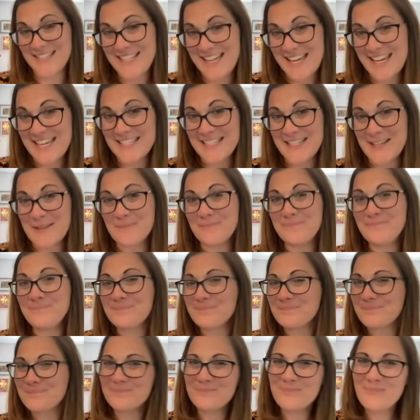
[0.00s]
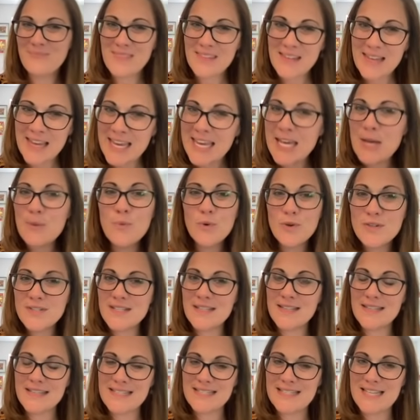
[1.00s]
season, he
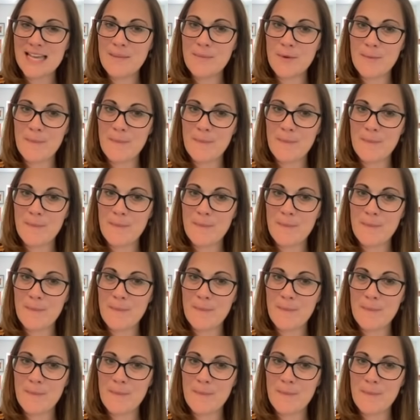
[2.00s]
wasn't the same